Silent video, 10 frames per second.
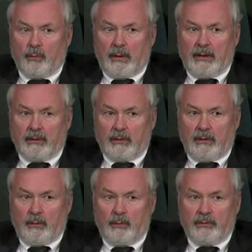while
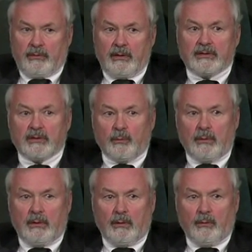ago, and the things that
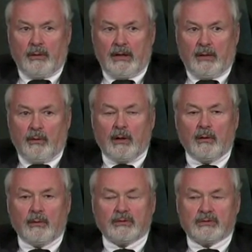we know now
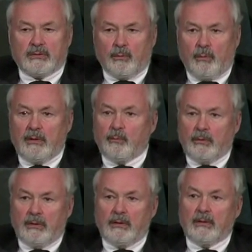are
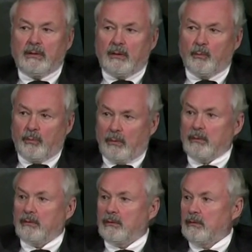extremely important.